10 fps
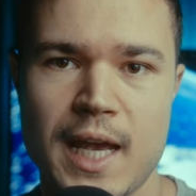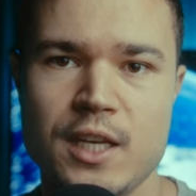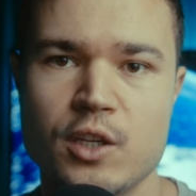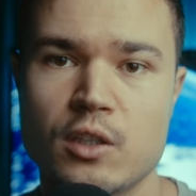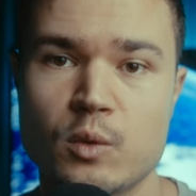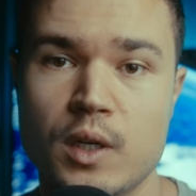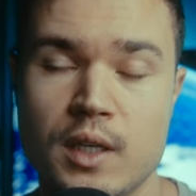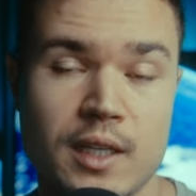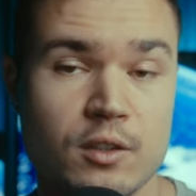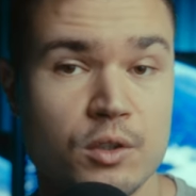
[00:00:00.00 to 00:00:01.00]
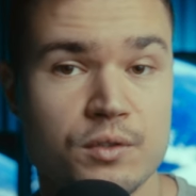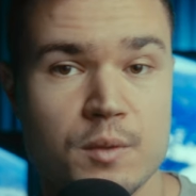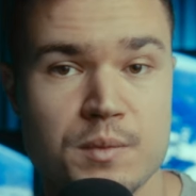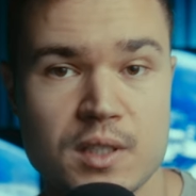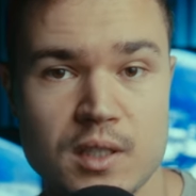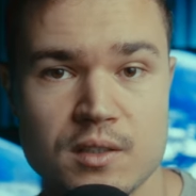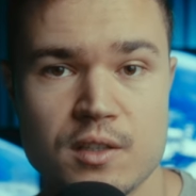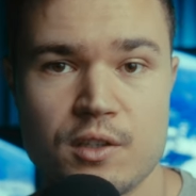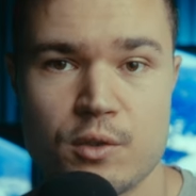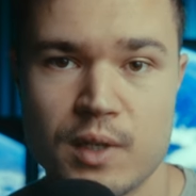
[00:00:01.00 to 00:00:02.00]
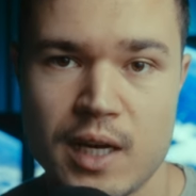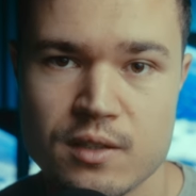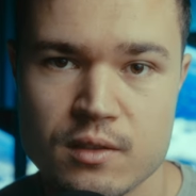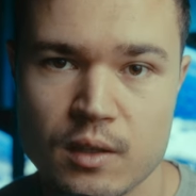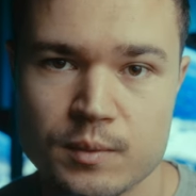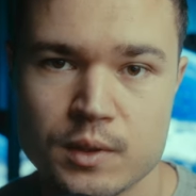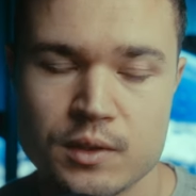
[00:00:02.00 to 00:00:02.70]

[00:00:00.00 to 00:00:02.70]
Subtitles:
and the other one that goes from 6 to 9 stops.